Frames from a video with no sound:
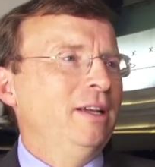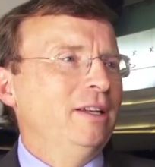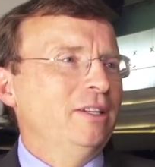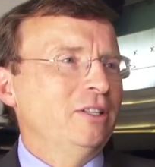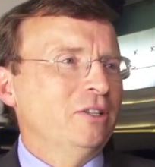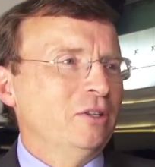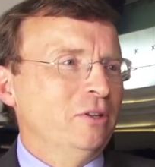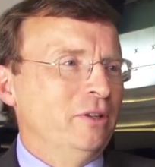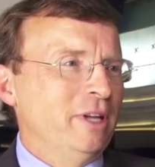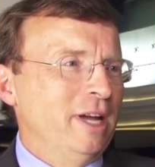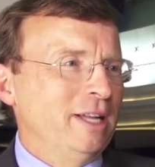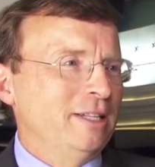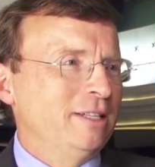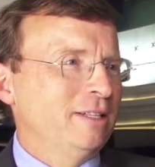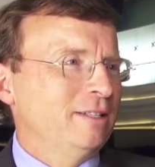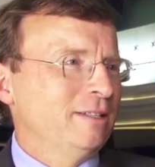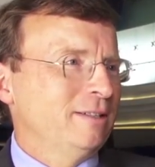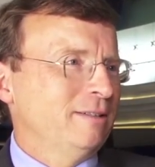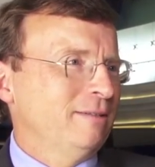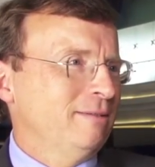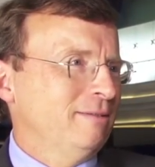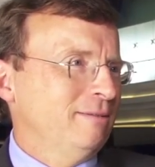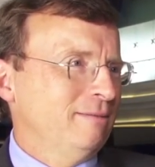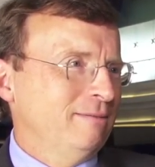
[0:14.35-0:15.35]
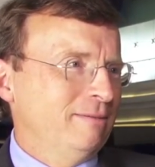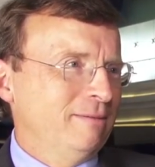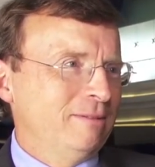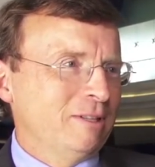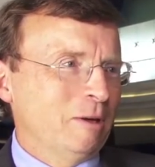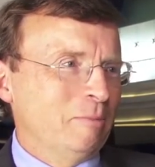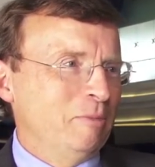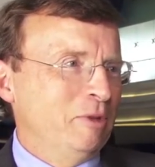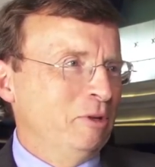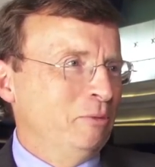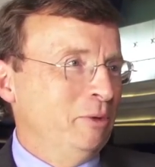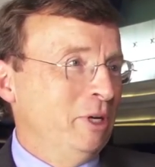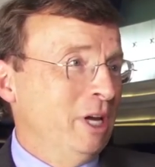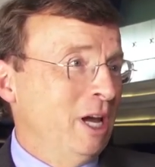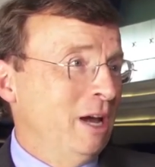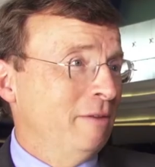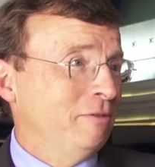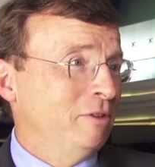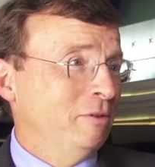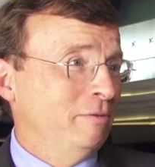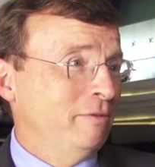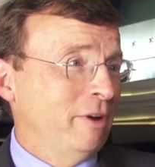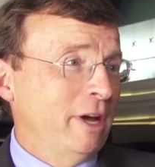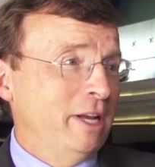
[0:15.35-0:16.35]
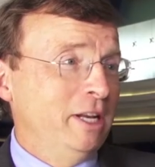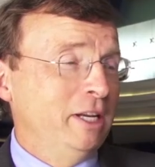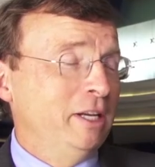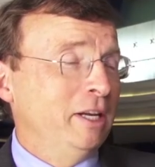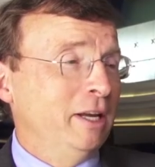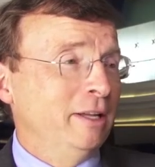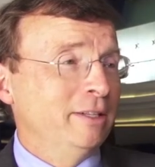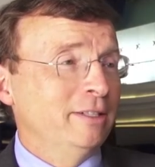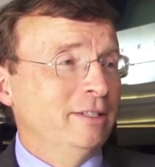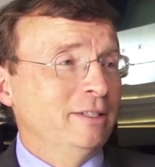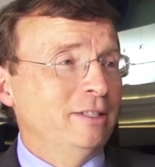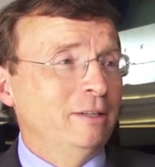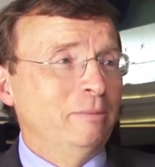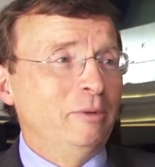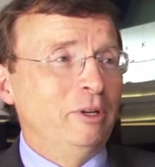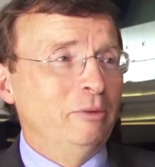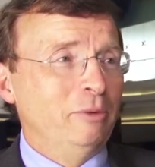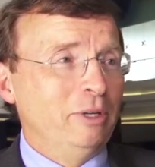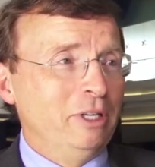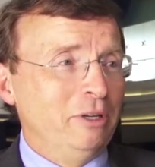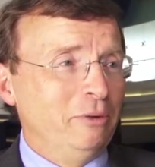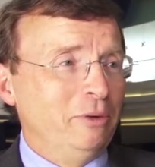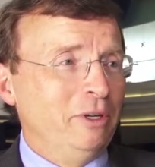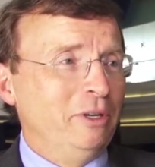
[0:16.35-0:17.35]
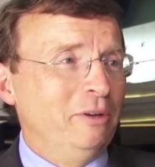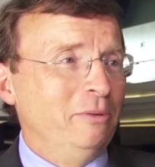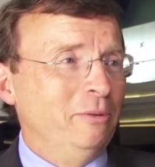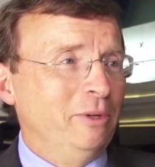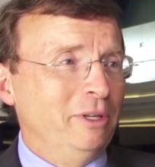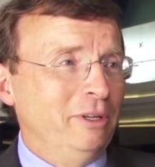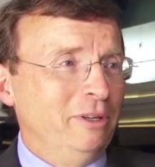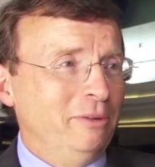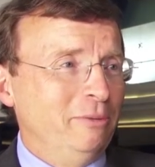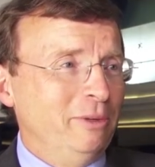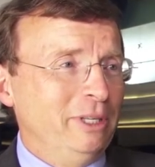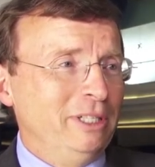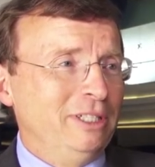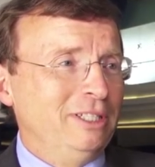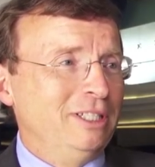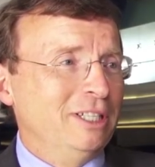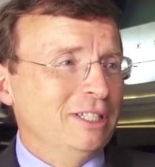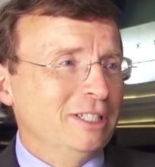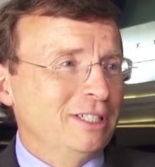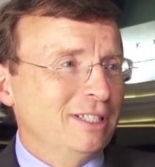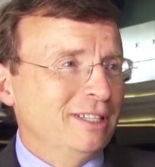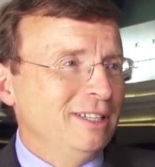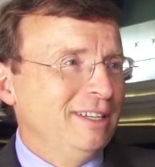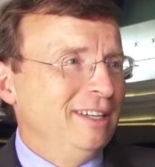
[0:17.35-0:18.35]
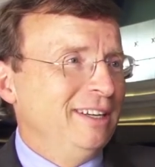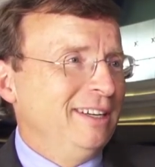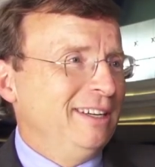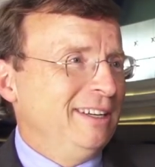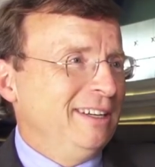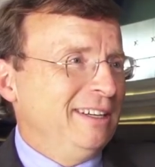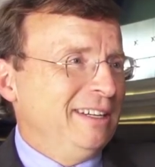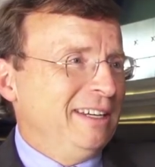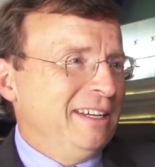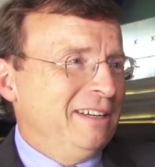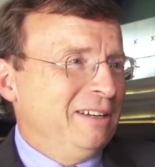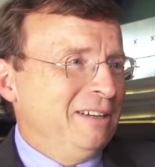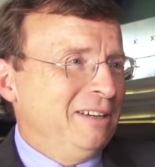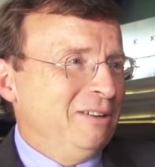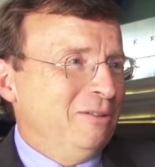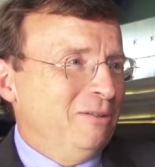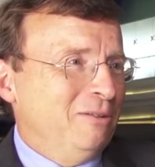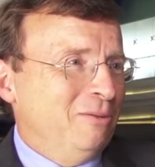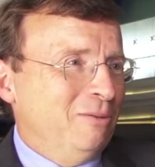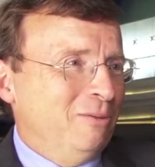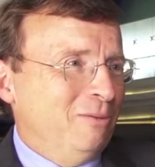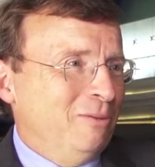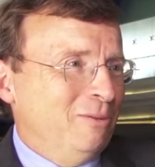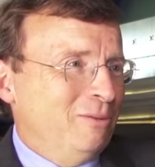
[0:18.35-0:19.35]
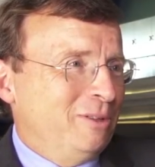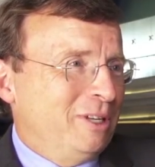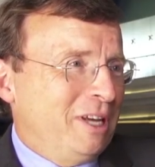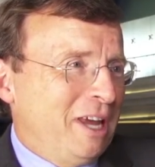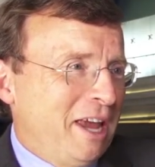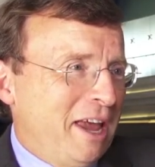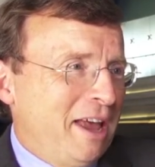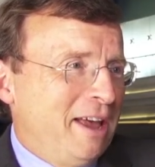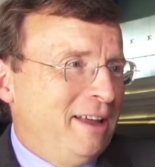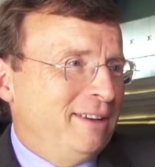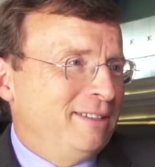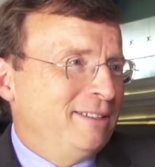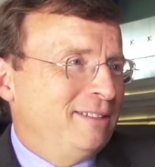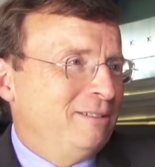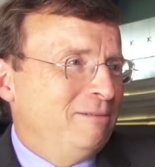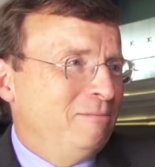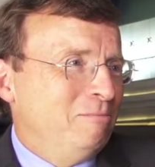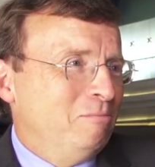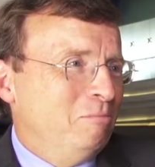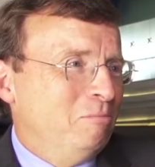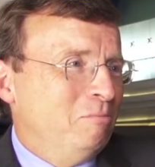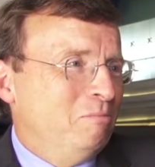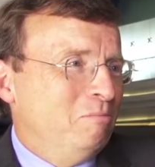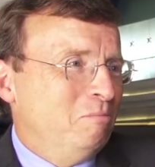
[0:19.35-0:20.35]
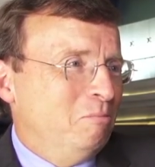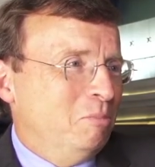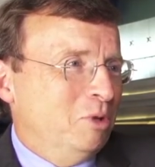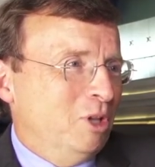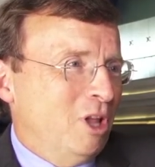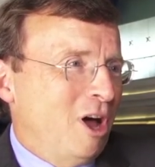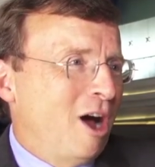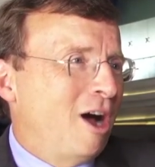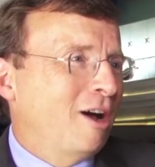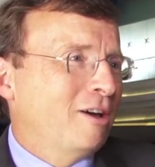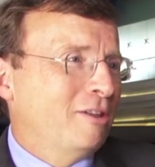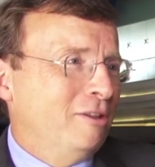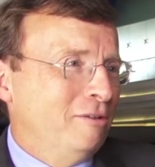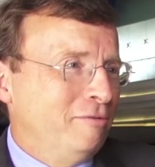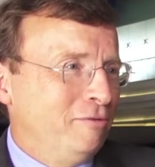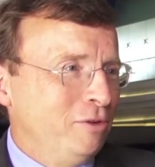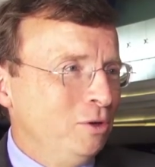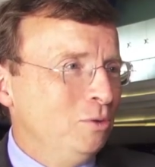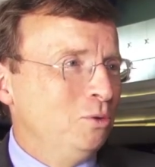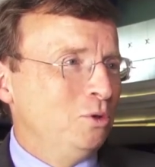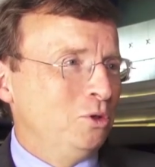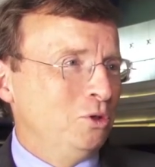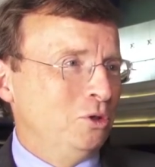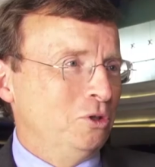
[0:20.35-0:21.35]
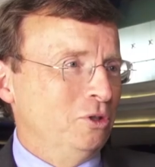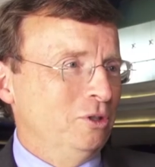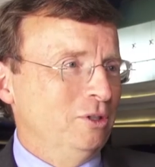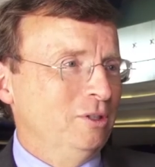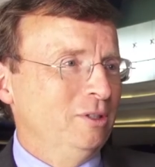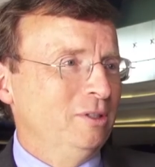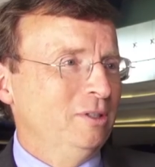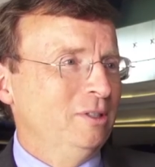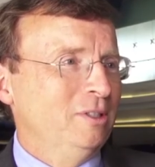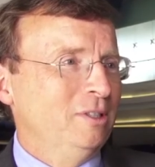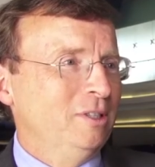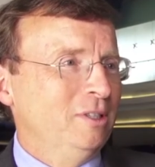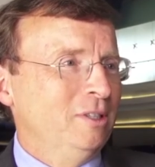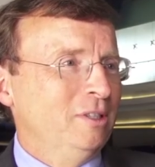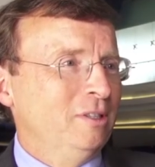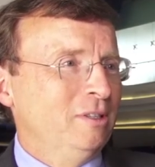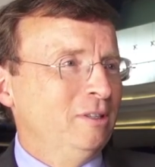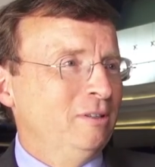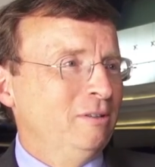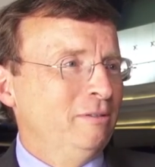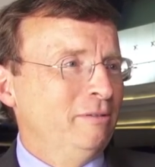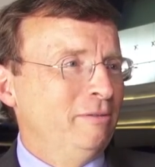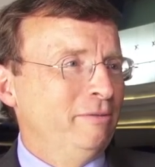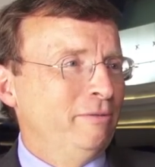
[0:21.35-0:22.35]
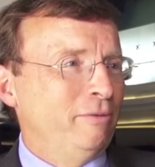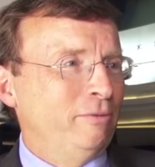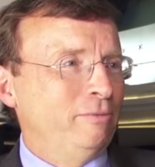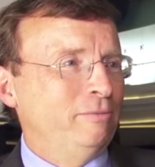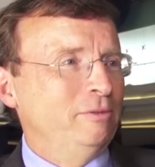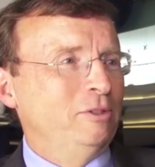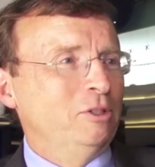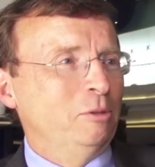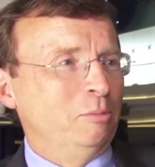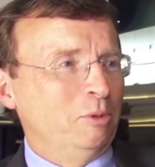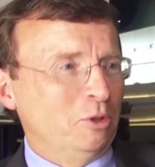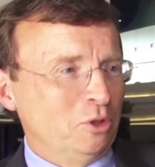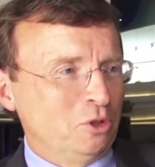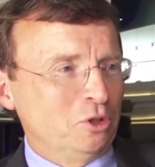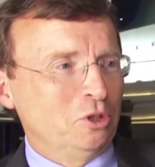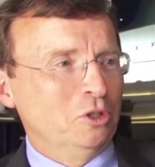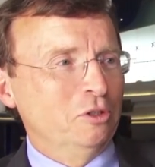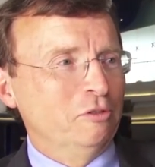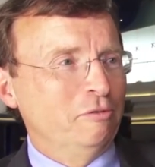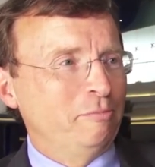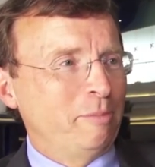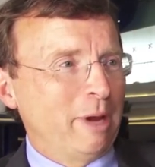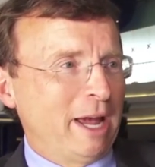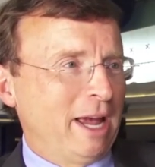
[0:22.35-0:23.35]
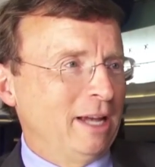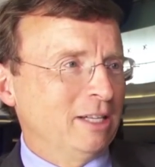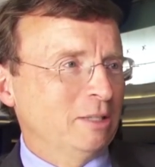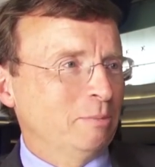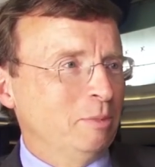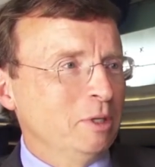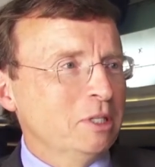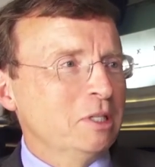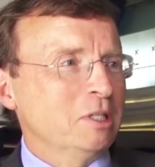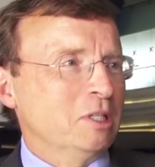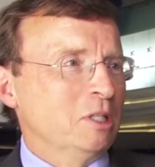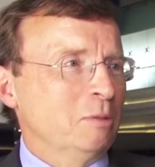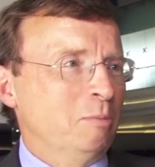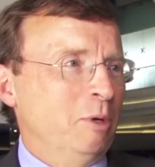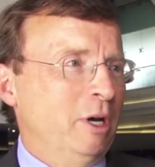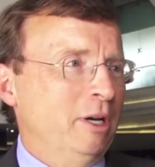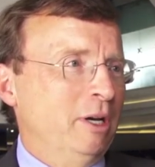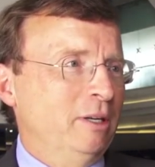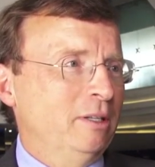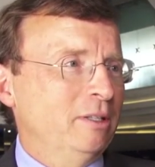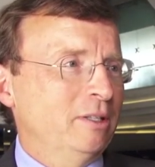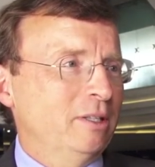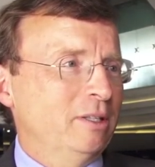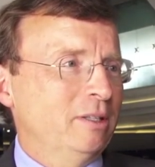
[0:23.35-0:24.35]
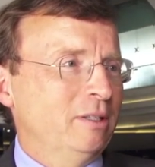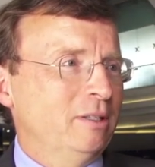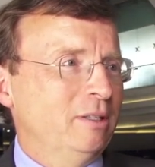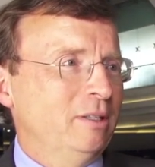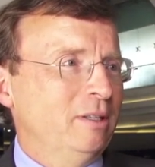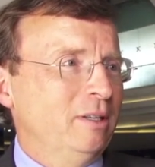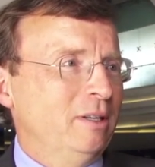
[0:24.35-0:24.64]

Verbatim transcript: So that's something we have to fight against. I mean, we, we, we just can't block the future to preserve past business models.